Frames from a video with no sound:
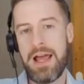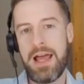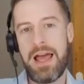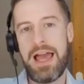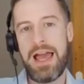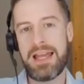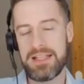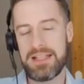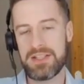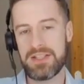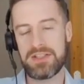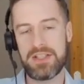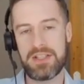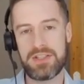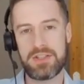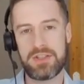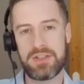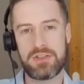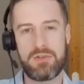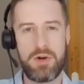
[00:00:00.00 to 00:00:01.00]
any
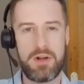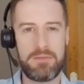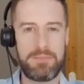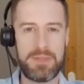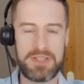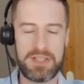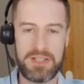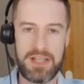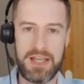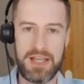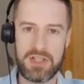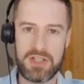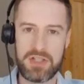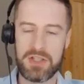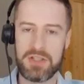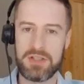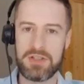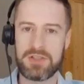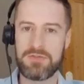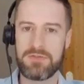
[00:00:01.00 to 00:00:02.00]
decisions around
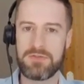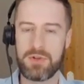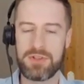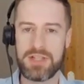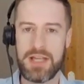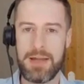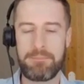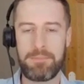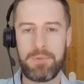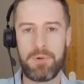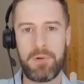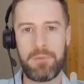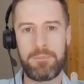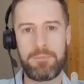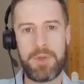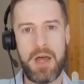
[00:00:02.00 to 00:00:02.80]
mitigations, for example,